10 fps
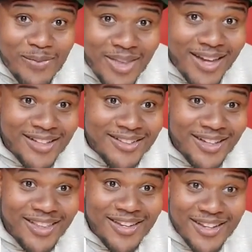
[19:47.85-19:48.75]
That is
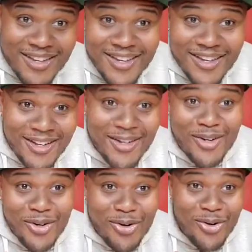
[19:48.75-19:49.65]
neither here
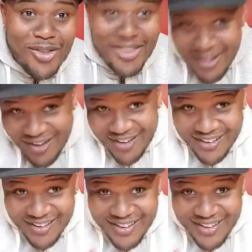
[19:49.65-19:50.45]
nor there.